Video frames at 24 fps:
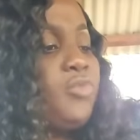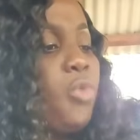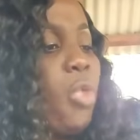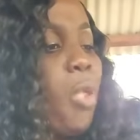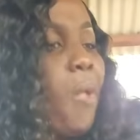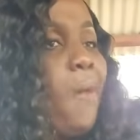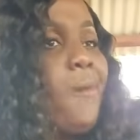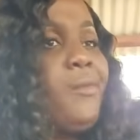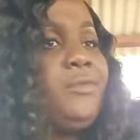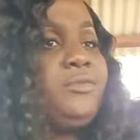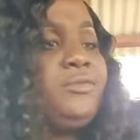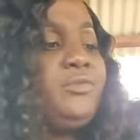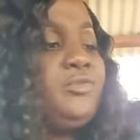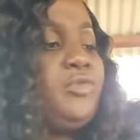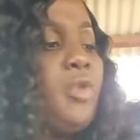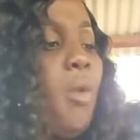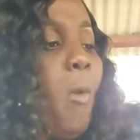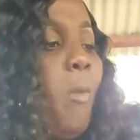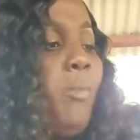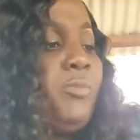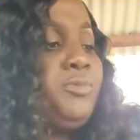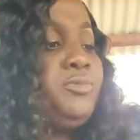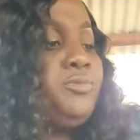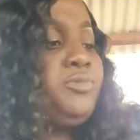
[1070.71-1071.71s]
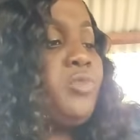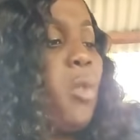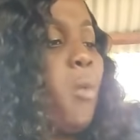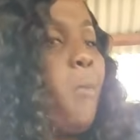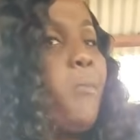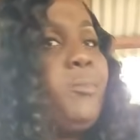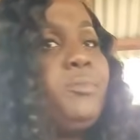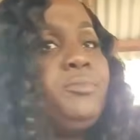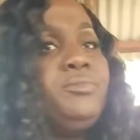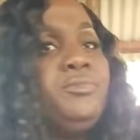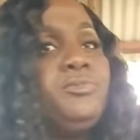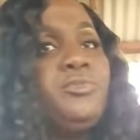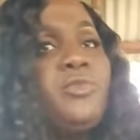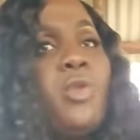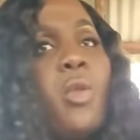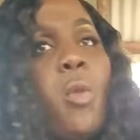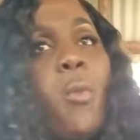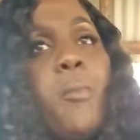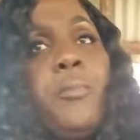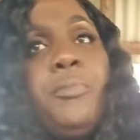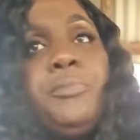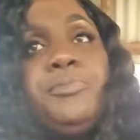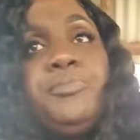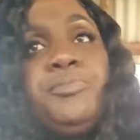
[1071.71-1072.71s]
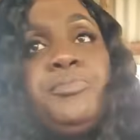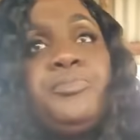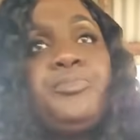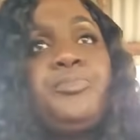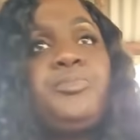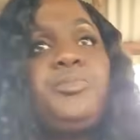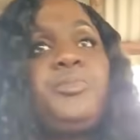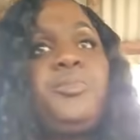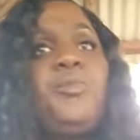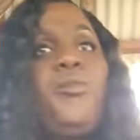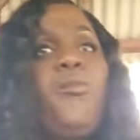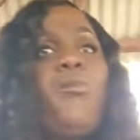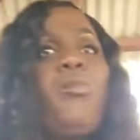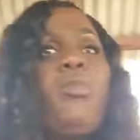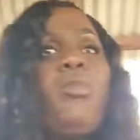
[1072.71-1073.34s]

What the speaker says: That's a nice small, all the way. The chicken pieces.